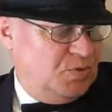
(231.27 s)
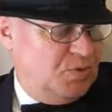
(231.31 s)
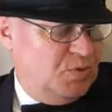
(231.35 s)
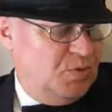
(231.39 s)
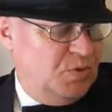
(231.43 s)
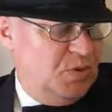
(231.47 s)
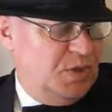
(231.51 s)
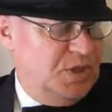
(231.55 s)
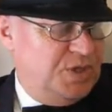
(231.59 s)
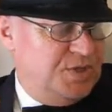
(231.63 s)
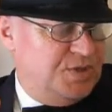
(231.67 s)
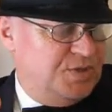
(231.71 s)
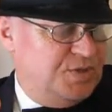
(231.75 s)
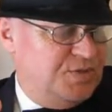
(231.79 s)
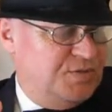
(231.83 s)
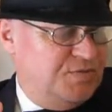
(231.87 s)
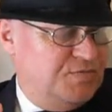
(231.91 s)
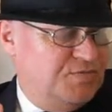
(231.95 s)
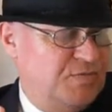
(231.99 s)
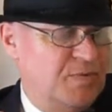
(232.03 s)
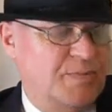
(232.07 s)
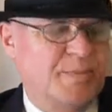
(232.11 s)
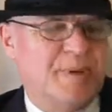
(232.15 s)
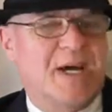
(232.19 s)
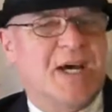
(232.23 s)
all these
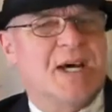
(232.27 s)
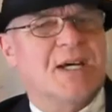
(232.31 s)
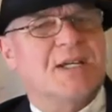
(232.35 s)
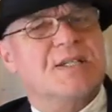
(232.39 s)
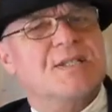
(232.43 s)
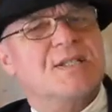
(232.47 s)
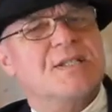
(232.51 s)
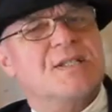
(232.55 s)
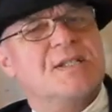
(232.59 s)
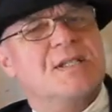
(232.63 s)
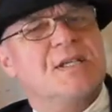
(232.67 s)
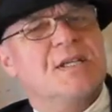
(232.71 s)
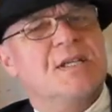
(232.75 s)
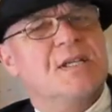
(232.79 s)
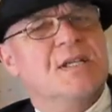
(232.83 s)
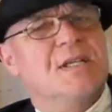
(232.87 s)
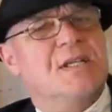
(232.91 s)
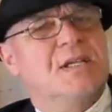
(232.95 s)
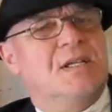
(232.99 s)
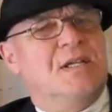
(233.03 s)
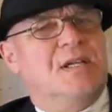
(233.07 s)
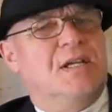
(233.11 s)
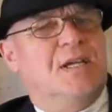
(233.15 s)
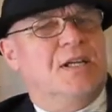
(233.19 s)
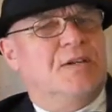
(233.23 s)
remarks.
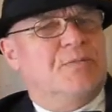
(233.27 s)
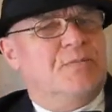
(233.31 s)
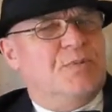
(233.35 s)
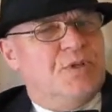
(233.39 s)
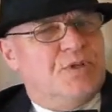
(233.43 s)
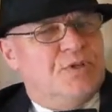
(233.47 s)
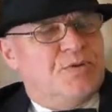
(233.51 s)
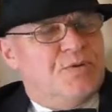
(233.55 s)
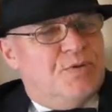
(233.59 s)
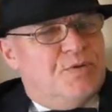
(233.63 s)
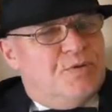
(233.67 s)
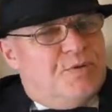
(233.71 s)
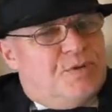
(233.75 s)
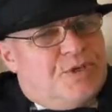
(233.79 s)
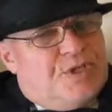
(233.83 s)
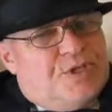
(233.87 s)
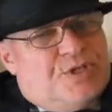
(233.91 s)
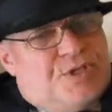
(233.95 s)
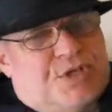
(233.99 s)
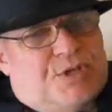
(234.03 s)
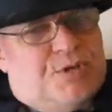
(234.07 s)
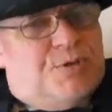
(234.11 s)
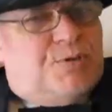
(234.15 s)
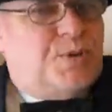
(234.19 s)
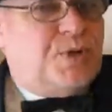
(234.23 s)
We're
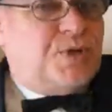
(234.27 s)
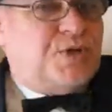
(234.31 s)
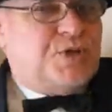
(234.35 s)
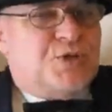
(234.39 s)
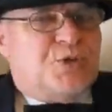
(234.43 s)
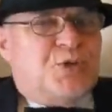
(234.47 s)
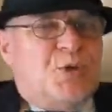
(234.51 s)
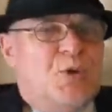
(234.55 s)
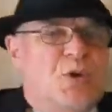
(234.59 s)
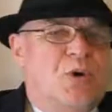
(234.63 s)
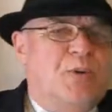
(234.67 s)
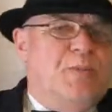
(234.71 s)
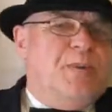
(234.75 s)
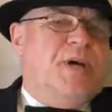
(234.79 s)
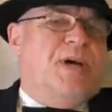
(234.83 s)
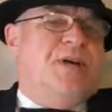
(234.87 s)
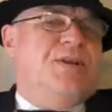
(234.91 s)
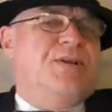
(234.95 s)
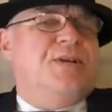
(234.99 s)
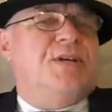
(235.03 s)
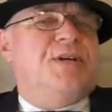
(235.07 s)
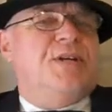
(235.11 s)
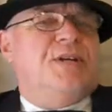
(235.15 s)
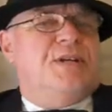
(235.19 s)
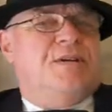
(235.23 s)
continuing to talk
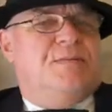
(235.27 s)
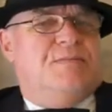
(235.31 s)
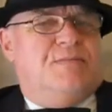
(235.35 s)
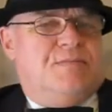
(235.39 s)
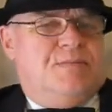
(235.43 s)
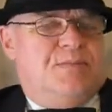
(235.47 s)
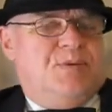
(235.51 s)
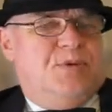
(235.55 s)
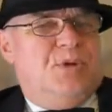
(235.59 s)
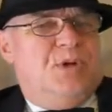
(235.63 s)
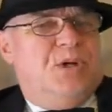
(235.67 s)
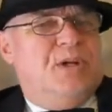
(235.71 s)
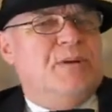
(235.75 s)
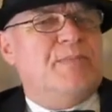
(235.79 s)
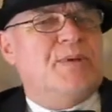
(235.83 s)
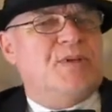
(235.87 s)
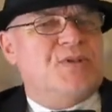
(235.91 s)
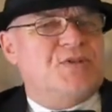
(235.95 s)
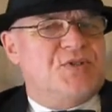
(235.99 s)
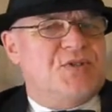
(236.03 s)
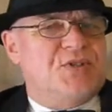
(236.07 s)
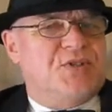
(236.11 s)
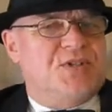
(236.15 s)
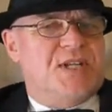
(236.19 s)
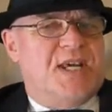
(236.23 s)
about the
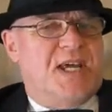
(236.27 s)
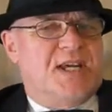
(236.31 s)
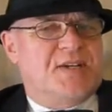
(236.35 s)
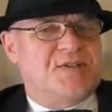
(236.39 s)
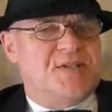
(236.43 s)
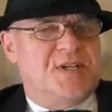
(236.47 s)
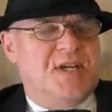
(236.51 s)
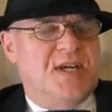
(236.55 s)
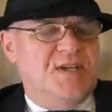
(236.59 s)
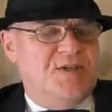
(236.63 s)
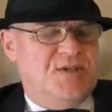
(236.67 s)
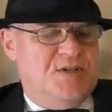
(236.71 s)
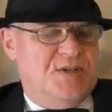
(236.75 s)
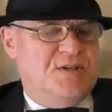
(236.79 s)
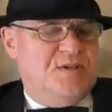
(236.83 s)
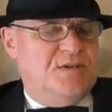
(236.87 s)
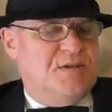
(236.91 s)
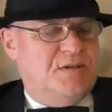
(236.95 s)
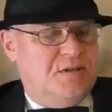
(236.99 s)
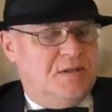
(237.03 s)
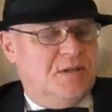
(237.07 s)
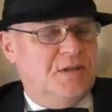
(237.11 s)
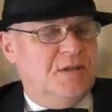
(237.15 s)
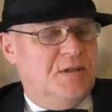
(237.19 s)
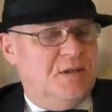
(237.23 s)
limits to taxation
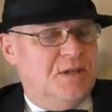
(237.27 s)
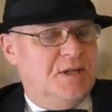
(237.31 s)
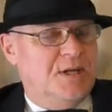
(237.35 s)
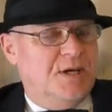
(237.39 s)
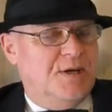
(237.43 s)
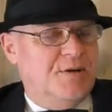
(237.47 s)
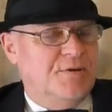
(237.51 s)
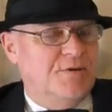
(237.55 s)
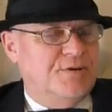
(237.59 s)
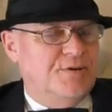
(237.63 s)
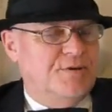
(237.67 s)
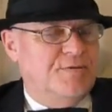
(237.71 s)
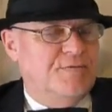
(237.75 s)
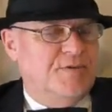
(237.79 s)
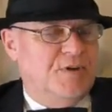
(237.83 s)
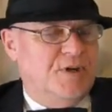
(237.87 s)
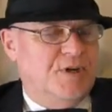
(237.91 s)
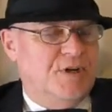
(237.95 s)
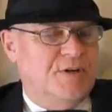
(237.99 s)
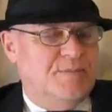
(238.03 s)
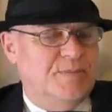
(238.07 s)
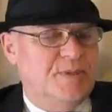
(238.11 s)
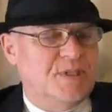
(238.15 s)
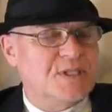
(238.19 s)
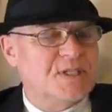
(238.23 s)
in the current
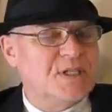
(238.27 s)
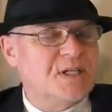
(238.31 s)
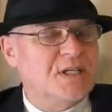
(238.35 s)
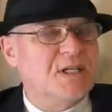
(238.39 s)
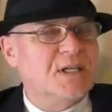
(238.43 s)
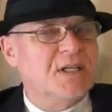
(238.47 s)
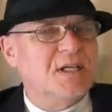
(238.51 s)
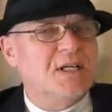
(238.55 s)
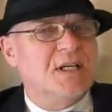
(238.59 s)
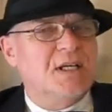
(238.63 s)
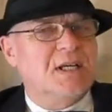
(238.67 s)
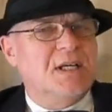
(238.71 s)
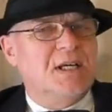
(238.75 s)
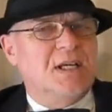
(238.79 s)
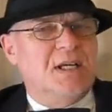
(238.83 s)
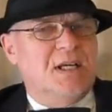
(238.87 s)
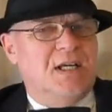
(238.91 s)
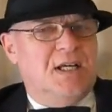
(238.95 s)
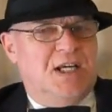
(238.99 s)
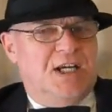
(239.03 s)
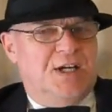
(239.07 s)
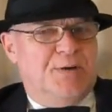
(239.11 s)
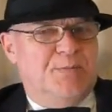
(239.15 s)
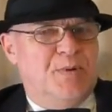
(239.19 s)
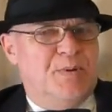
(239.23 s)
environment,
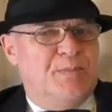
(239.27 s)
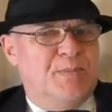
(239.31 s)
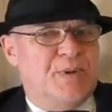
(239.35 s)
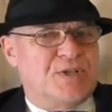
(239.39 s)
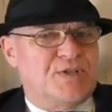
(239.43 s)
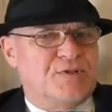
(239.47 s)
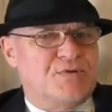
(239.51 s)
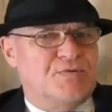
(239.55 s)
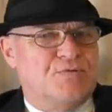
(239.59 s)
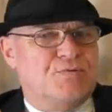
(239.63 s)
and we must